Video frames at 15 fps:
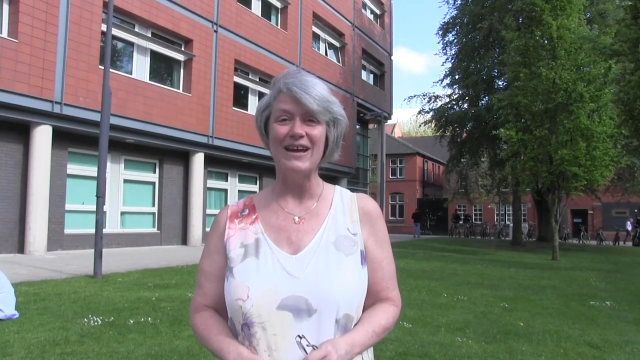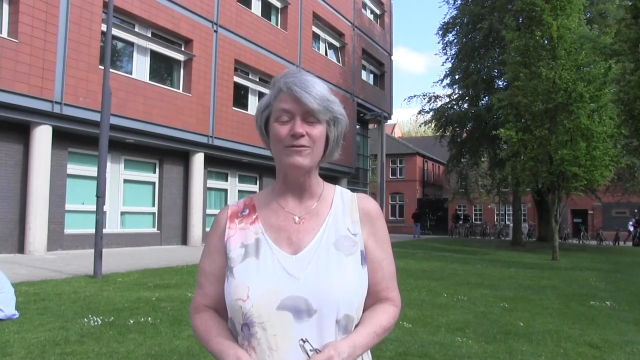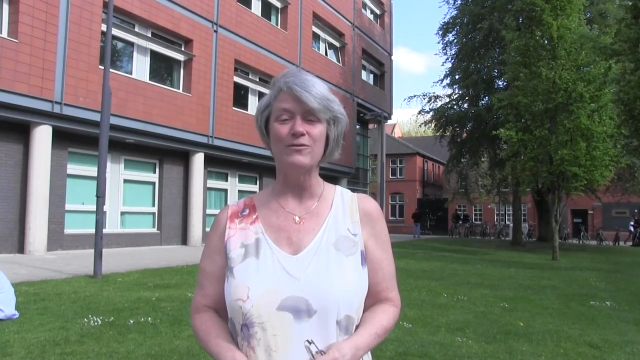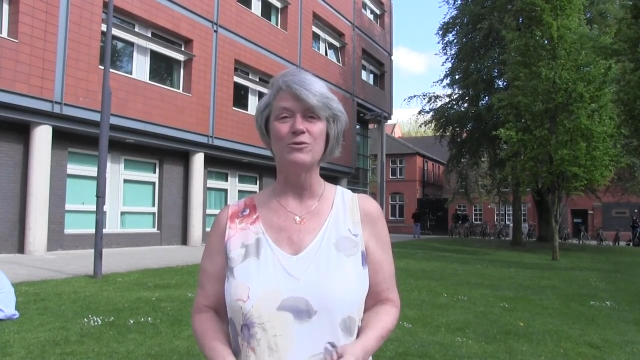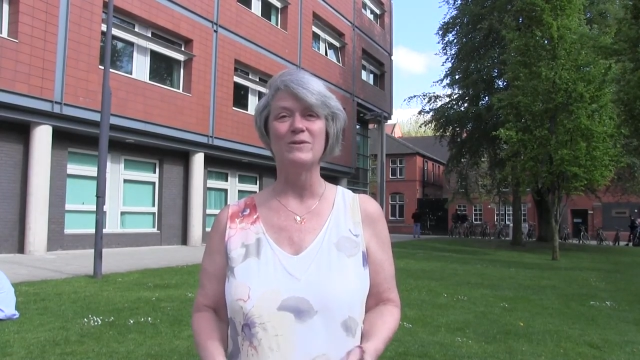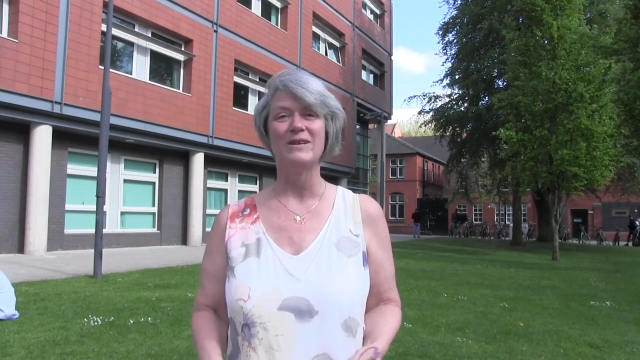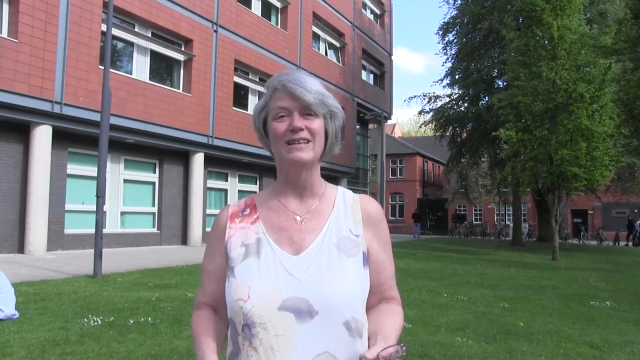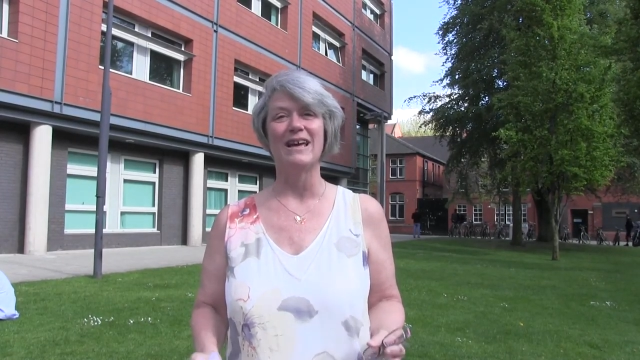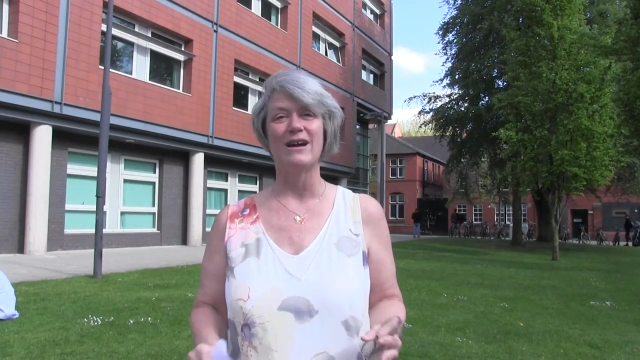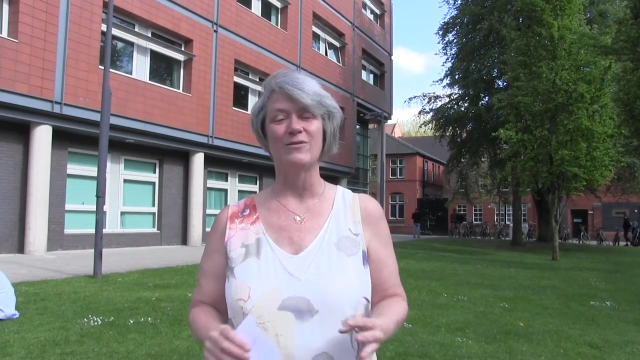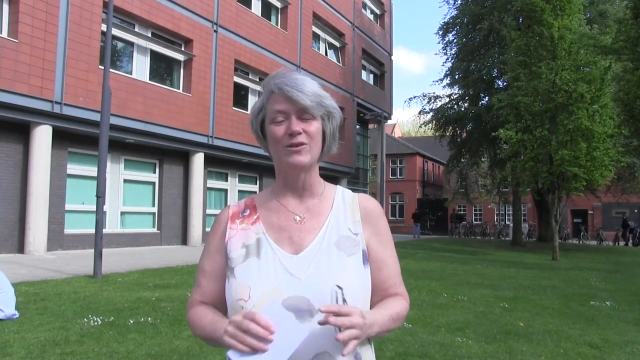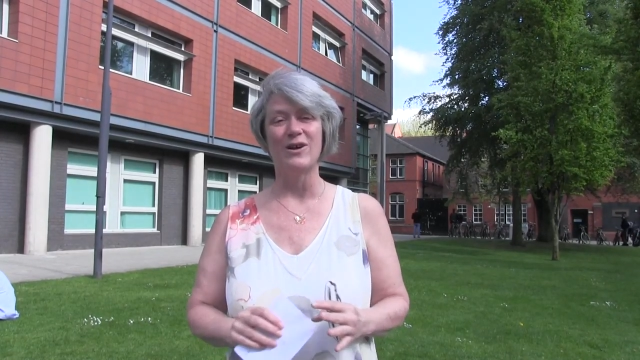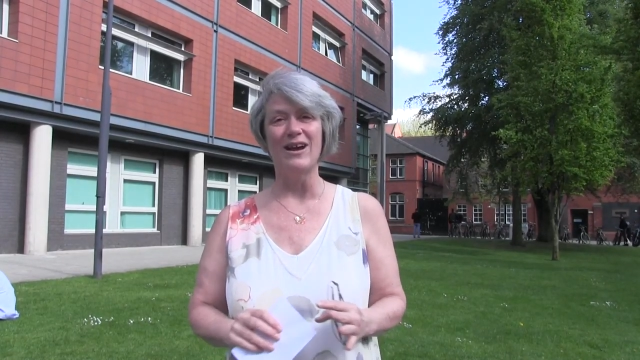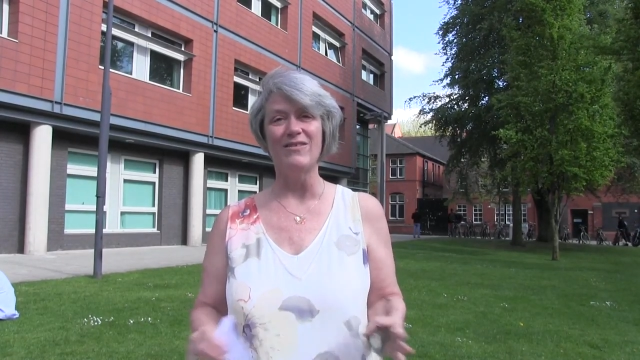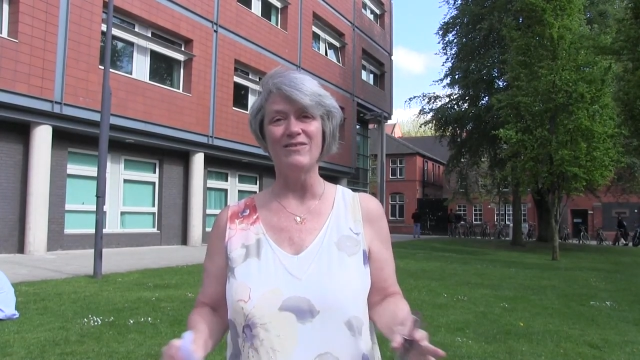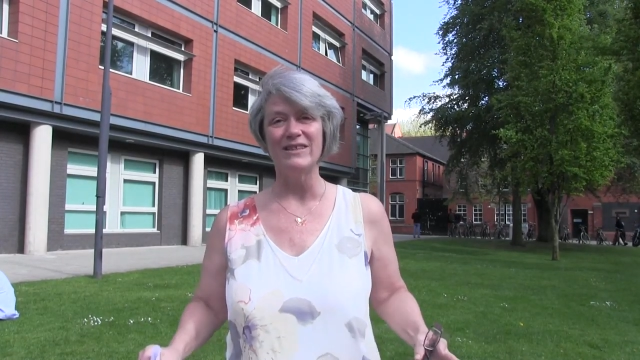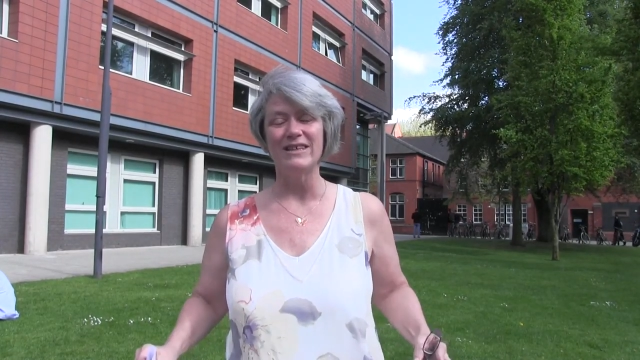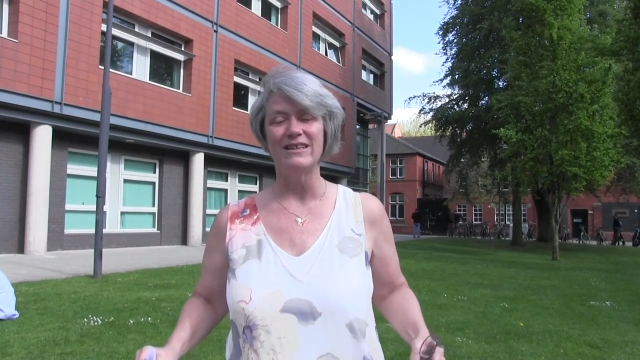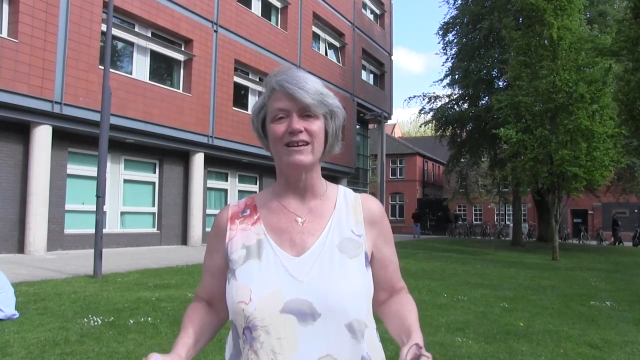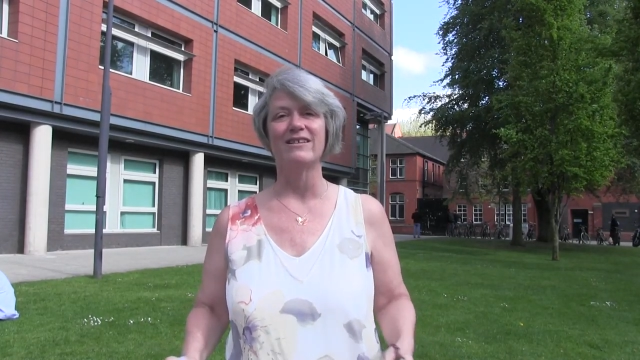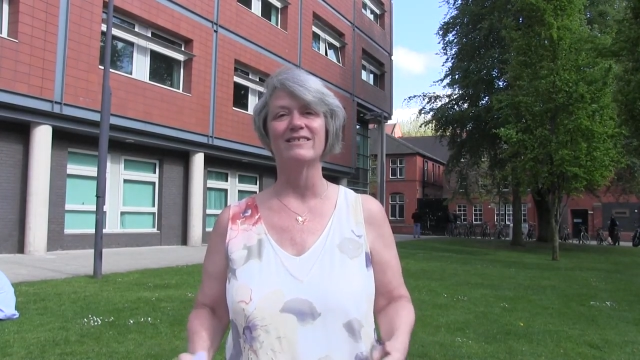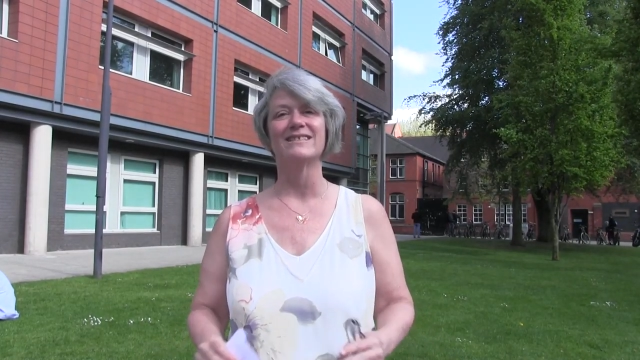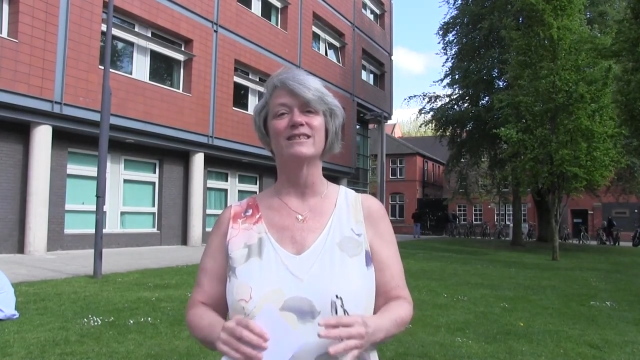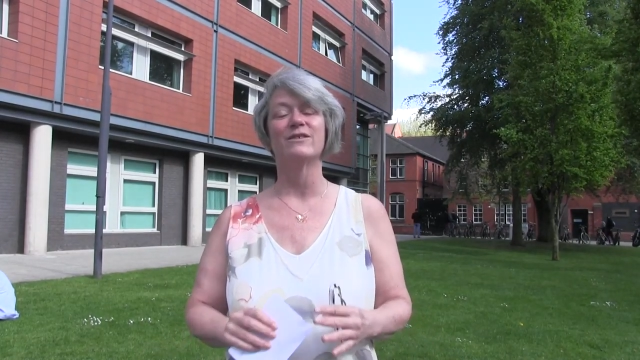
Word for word: after we allow for everything else,